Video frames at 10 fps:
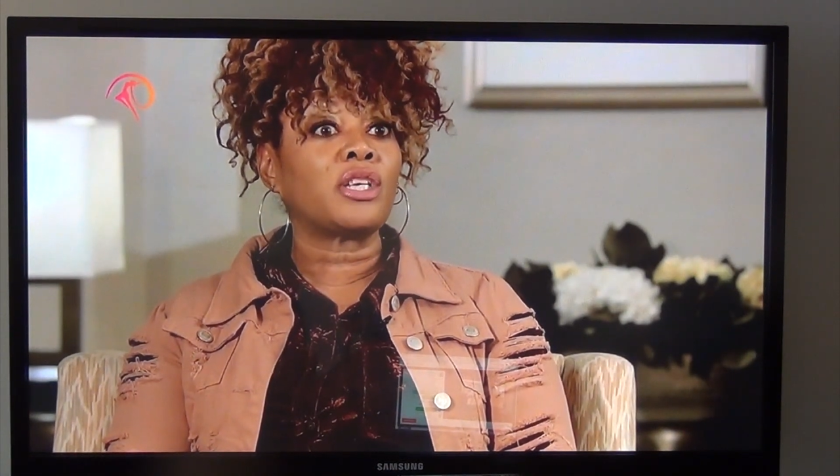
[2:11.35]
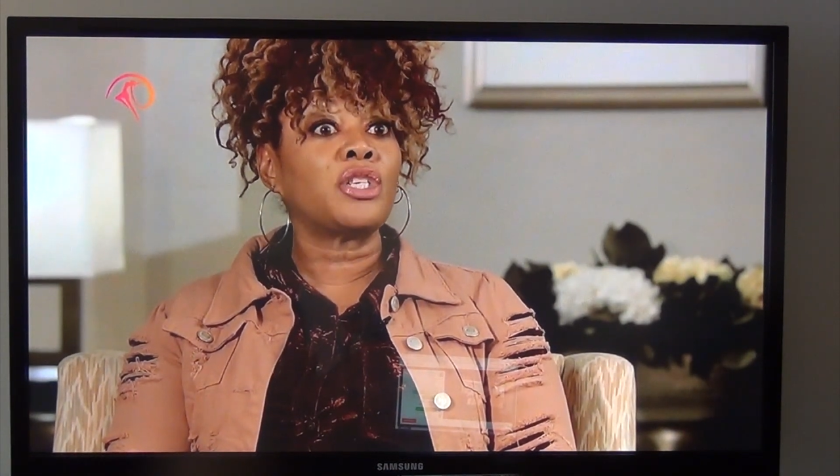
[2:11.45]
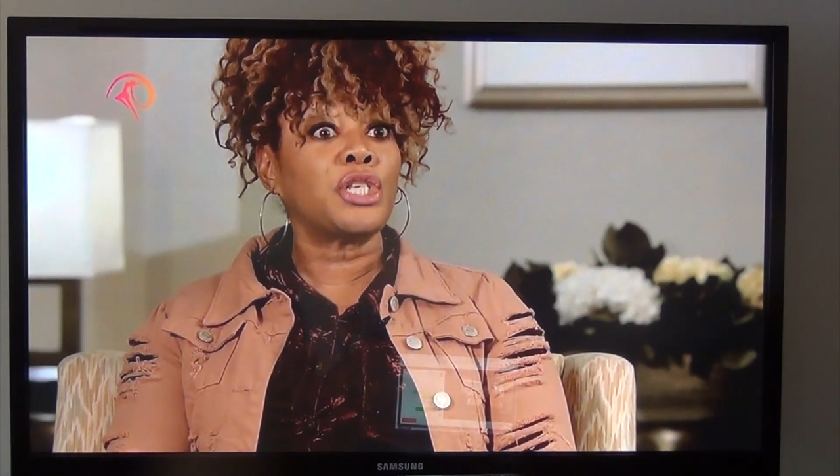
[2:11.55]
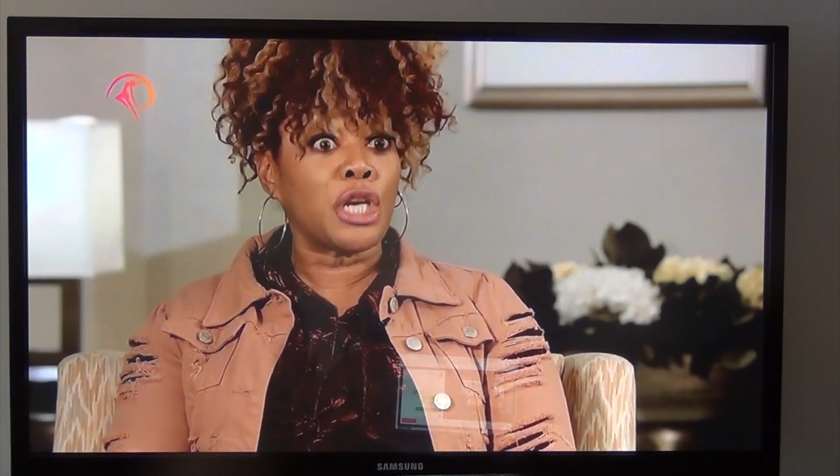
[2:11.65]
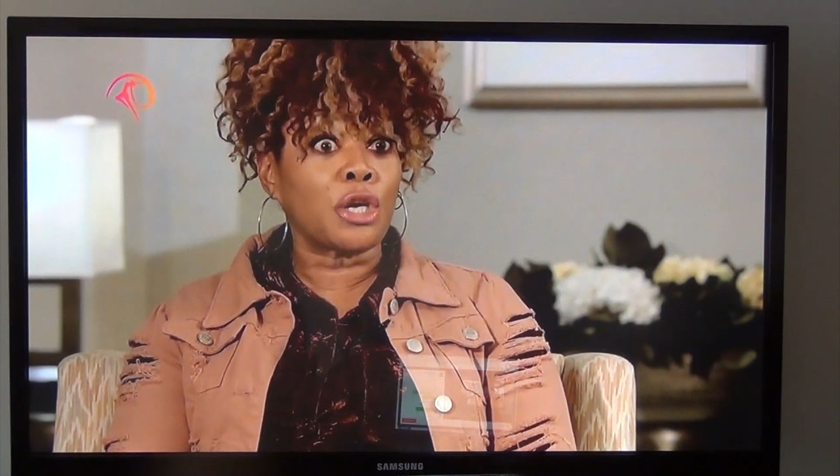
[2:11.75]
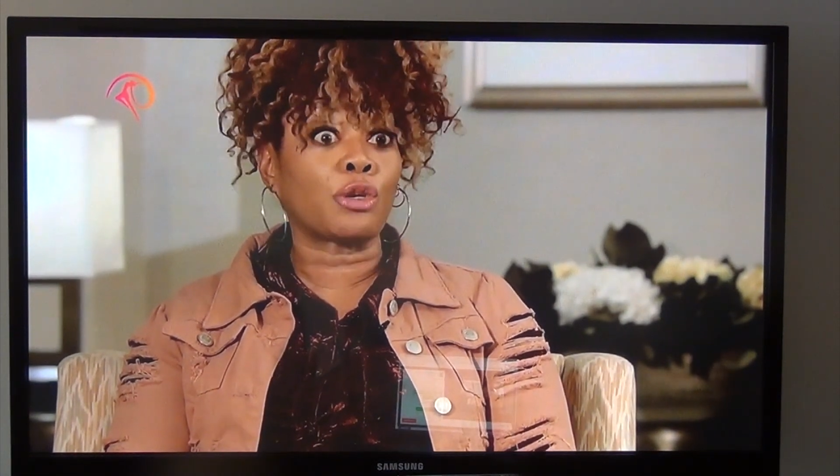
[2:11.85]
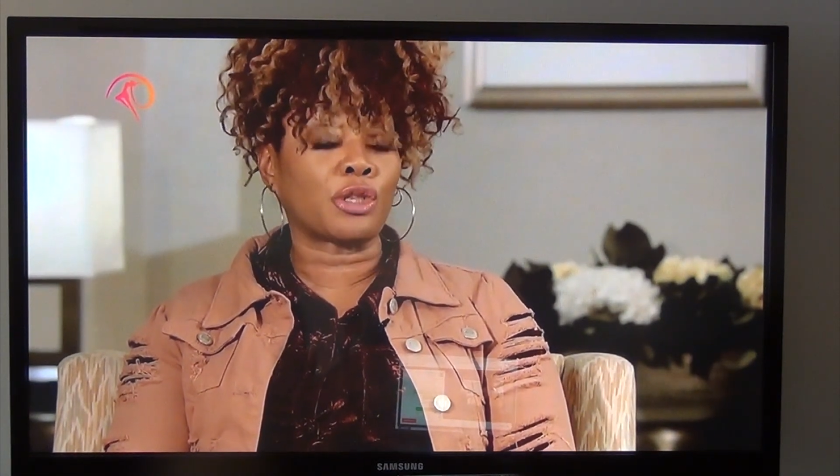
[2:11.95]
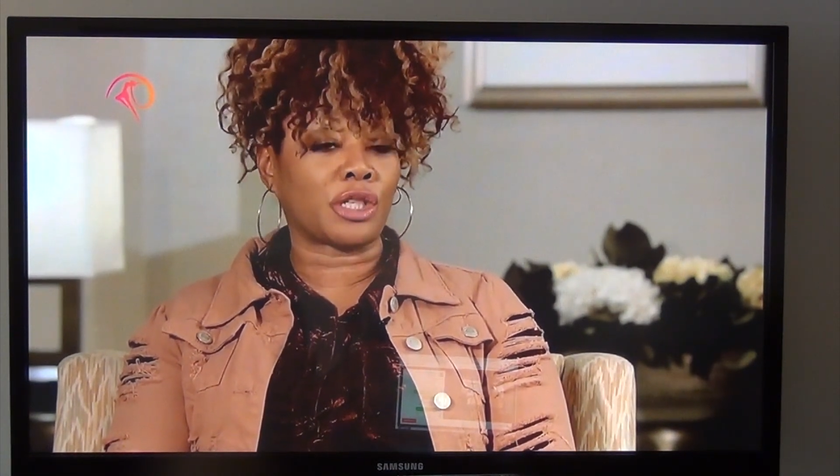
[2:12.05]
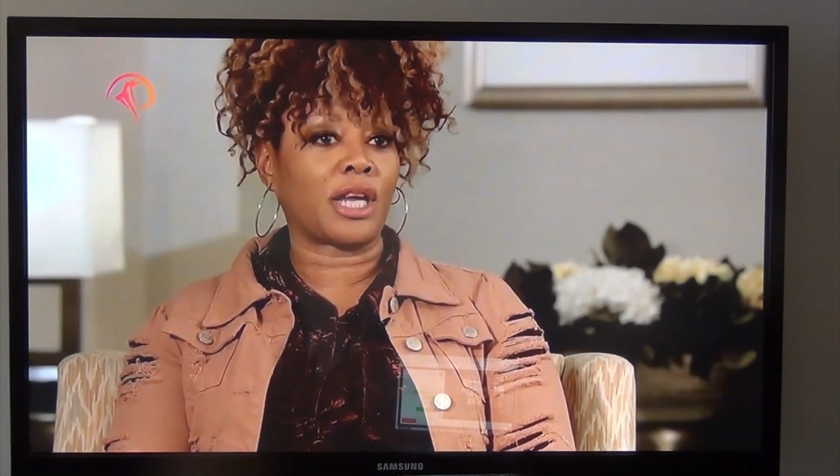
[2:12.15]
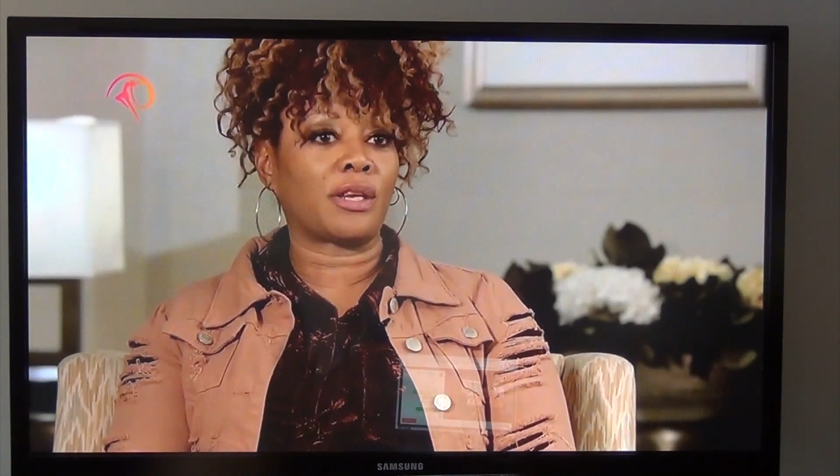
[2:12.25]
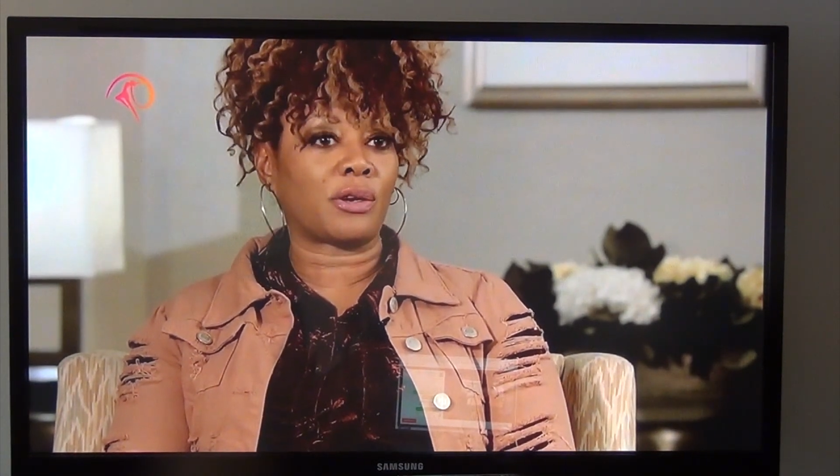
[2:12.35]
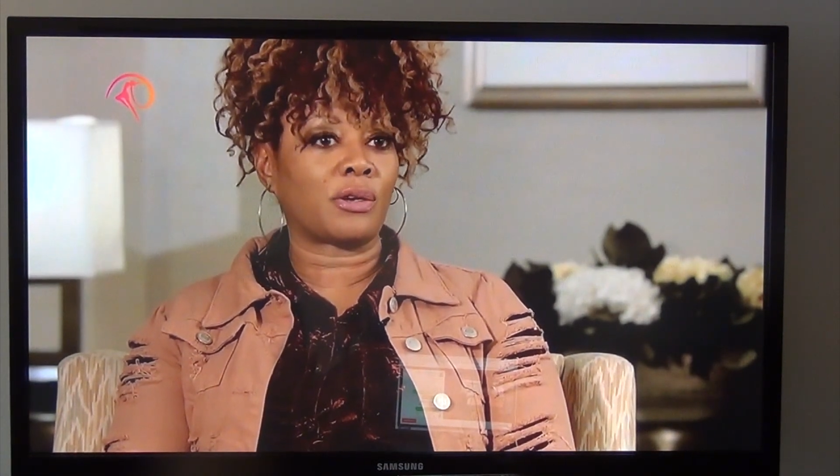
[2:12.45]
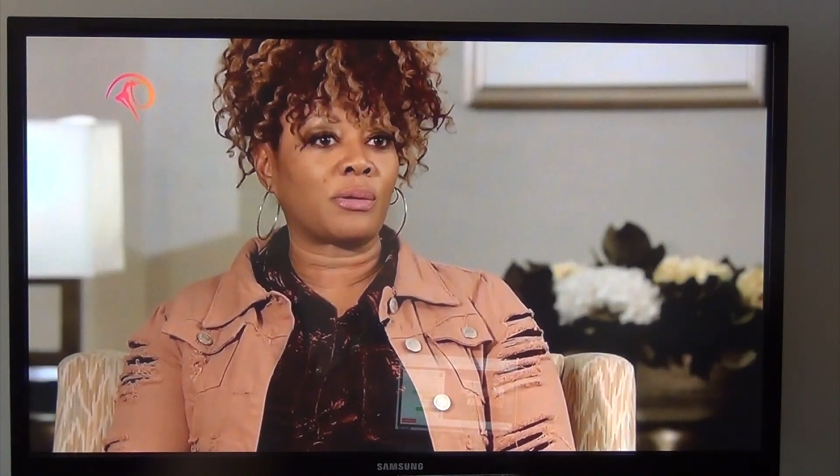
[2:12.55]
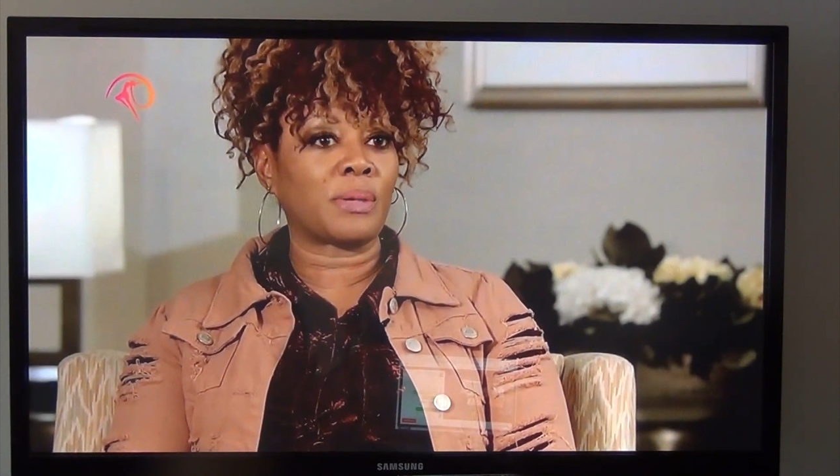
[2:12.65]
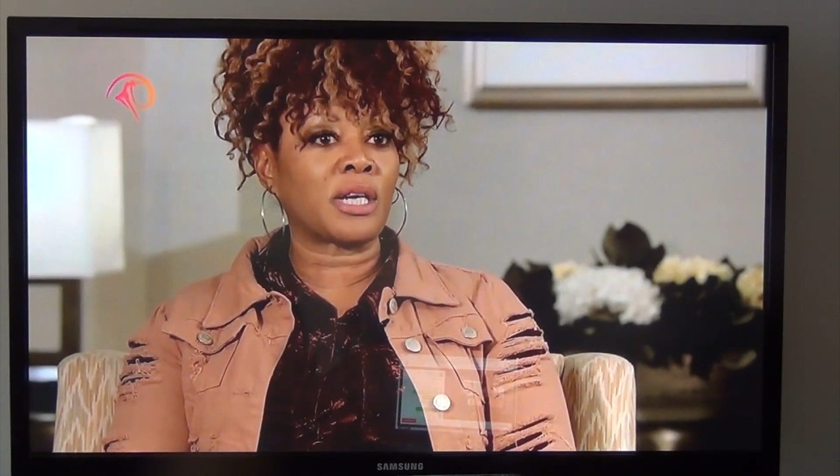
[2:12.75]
years later,